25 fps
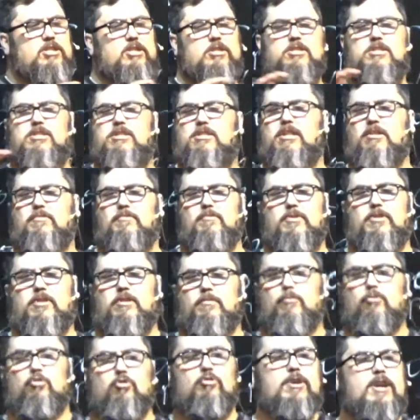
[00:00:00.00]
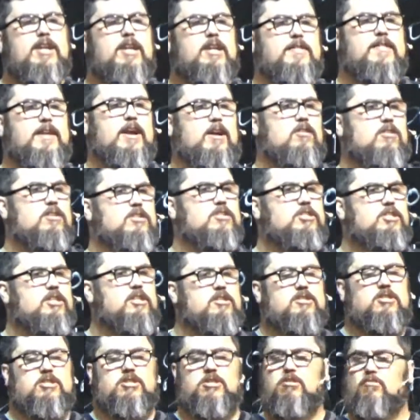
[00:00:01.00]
just, the marina there is just